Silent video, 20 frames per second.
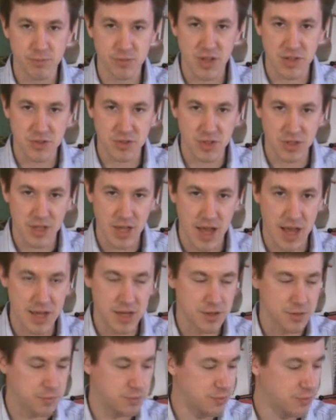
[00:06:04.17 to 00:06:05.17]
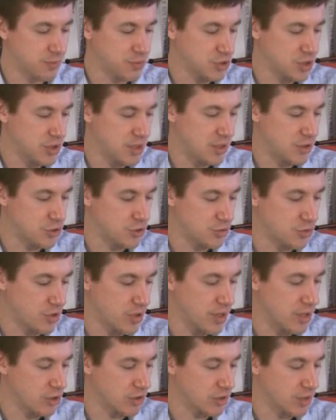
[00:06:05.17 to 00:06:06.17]
That's the kind of tea
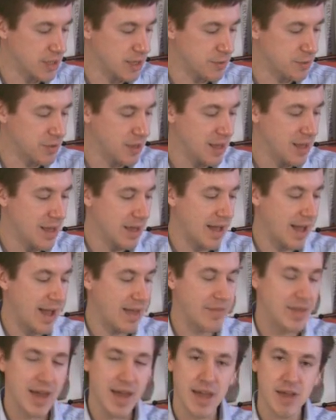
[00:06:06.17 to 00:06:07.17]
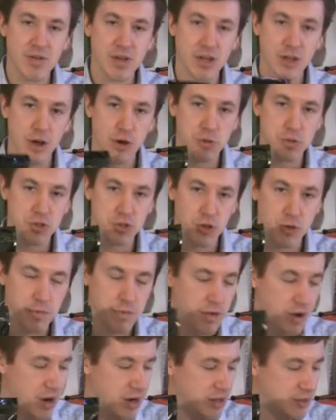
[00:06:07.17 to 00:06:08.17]
tree or leaf. And they even go so
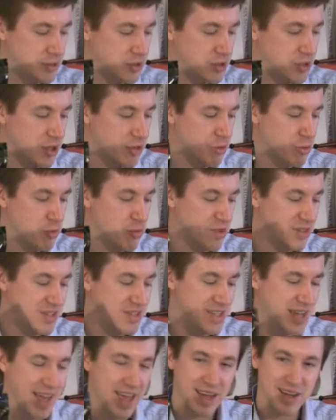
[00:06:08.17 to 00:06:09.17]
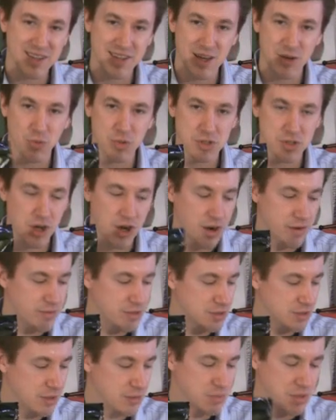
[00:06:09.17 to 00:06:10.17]
far as to tell you the date it was
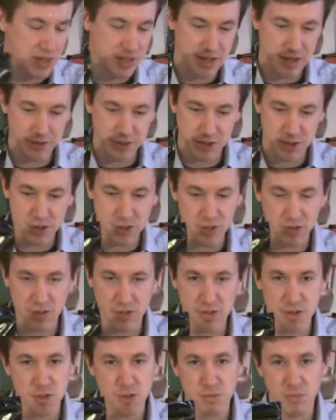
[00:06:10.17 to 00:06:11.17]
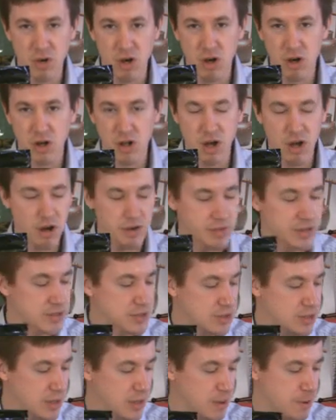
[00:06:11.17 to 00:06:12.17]
harvested, because this is a small harvest.